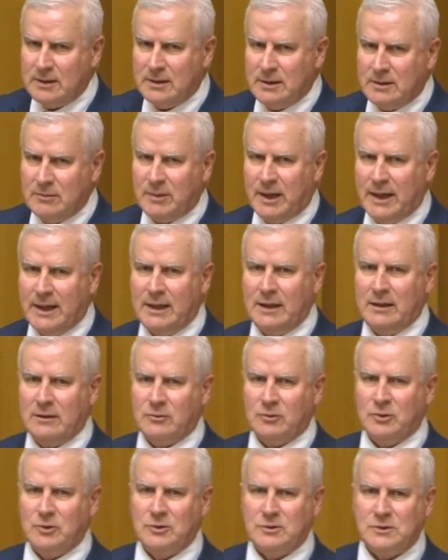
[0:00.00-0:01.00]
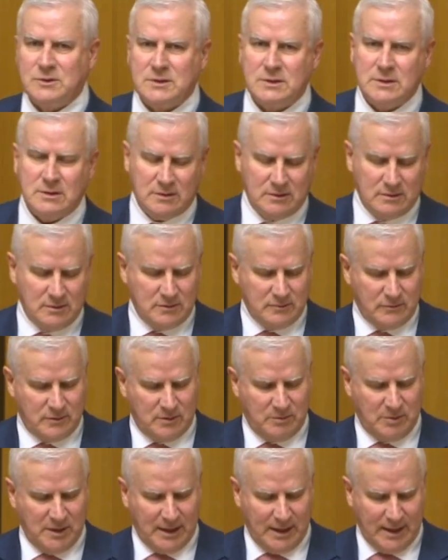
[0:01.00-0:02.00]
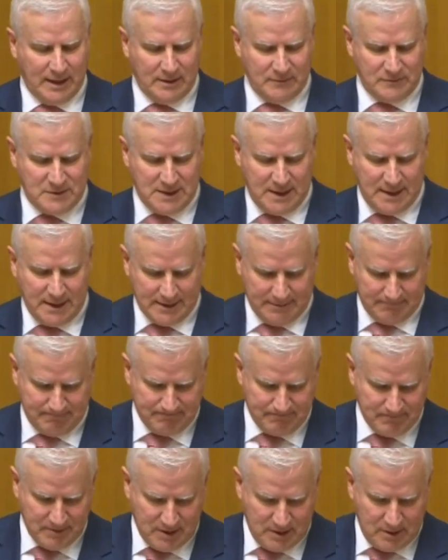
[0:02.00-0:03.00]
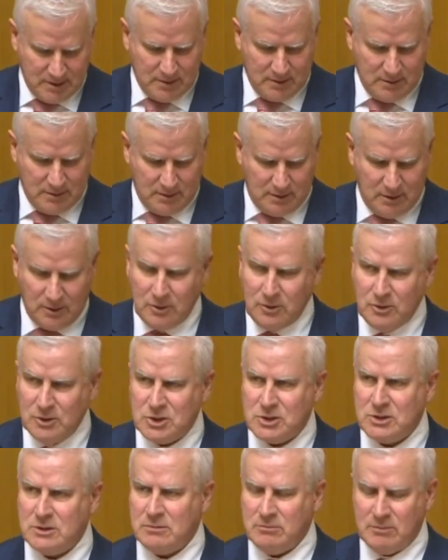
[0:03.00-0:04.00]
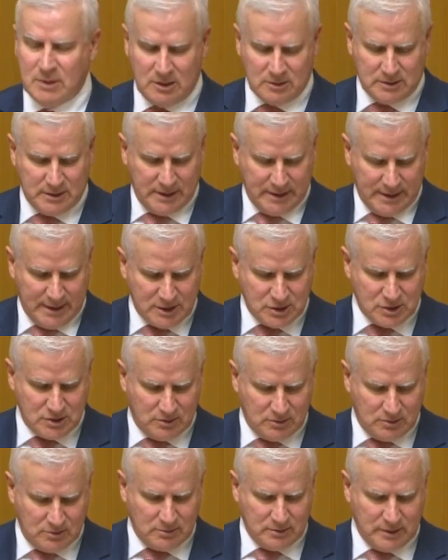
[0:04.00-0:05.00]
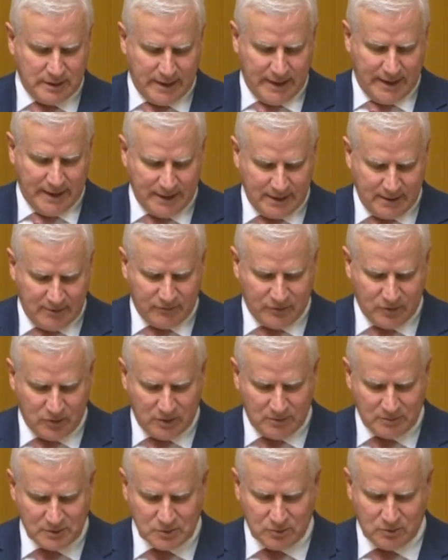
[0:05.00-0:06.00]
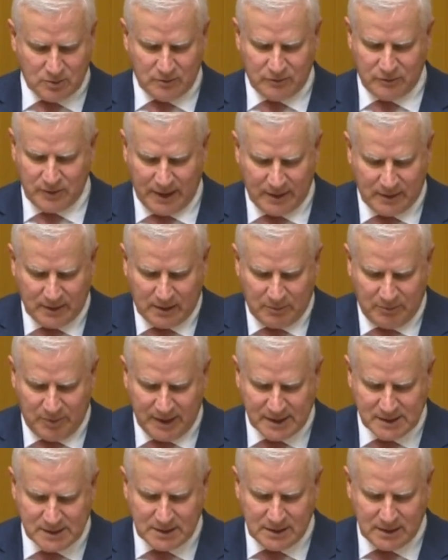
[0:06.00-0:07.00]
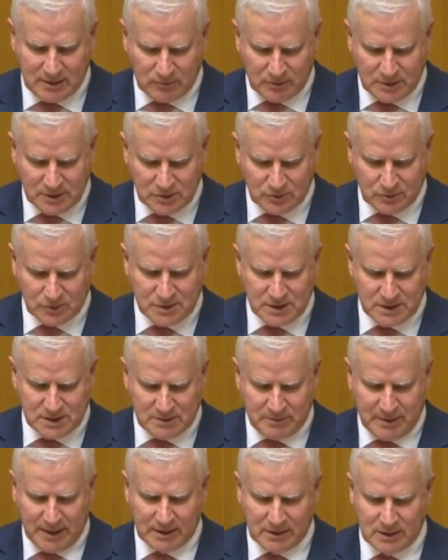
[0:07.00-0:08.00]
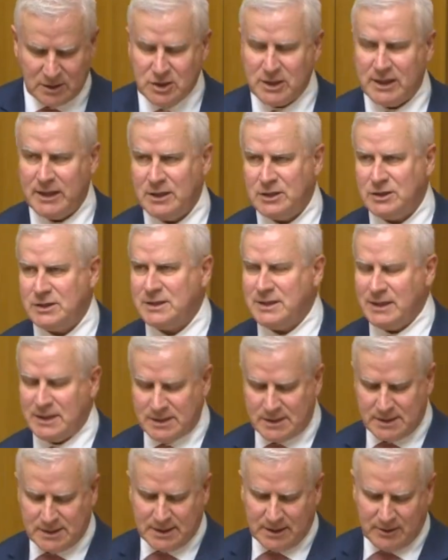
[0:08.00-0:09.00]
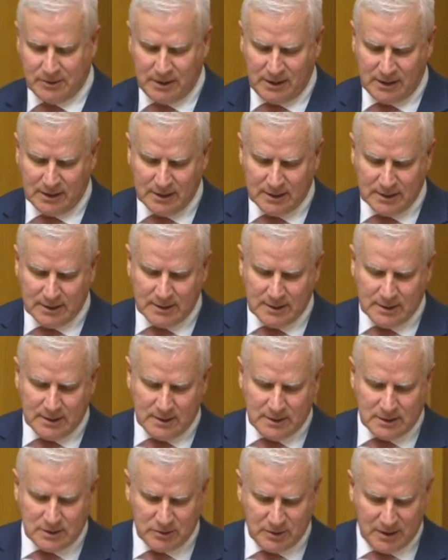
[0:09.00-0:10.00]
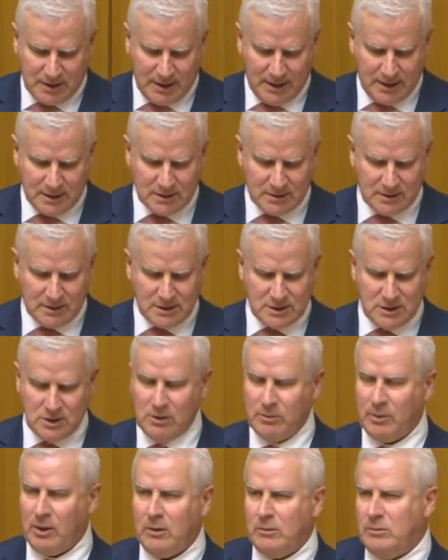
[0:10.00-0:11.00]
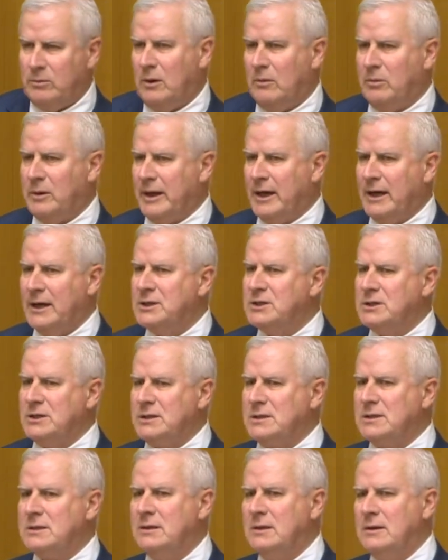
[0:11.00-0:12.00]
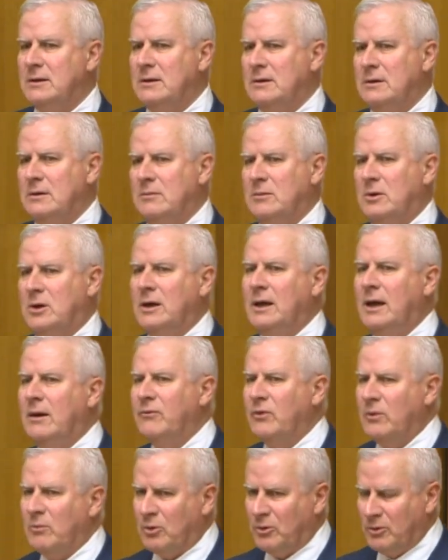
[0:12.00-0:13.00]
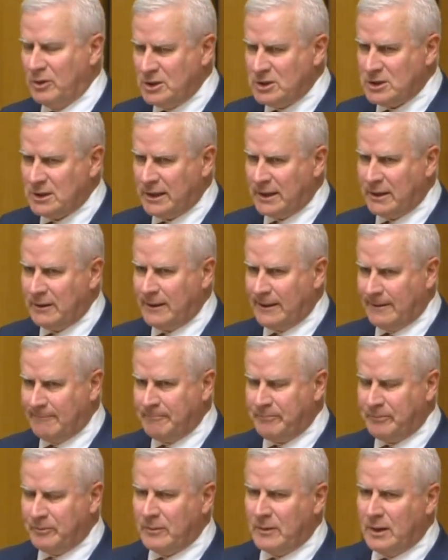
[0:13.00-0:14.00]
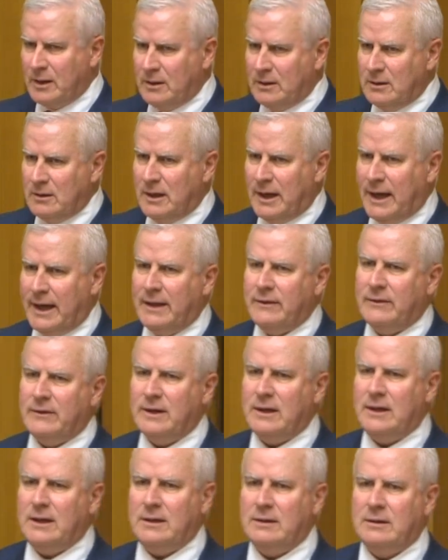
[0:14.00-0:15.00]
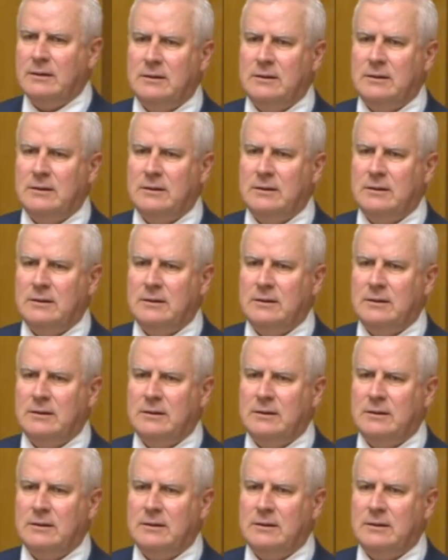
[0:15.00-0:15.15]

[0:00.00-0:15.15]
making the rules for the big end of town. Huge multinational accounting firms would have had the capacity and resources to make the changes necessary to adhere to these new obligations. I come from a regional area, and the